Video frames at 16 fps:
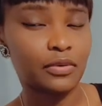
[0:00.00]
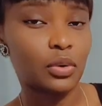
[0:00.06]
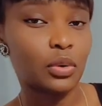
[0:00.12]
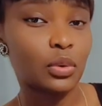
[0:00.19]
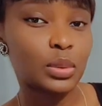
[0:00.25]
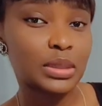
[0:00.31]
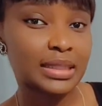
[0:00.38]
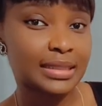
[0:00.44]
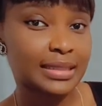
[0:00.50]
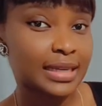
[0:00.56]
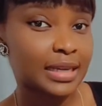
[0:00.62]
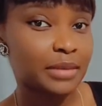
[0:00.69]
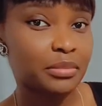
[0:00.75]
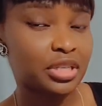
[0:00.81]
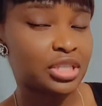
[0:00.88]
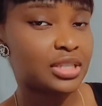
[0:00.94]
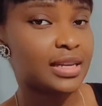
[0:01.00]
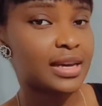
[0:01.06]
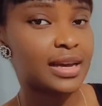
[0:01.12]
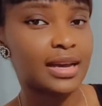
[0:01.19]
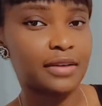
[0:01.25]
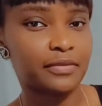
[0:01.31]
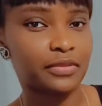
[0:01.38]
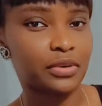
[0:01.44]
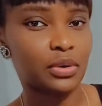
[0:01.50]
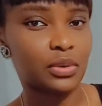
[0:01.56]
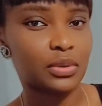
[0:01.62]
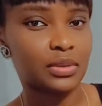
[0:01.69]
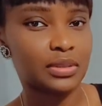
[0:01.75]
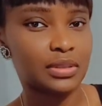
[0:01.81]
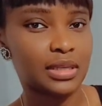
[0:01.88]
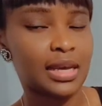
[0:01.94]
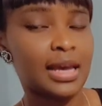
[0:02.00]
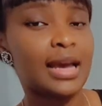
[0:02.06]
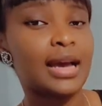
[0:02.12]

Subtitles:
for all the damage that I have caused,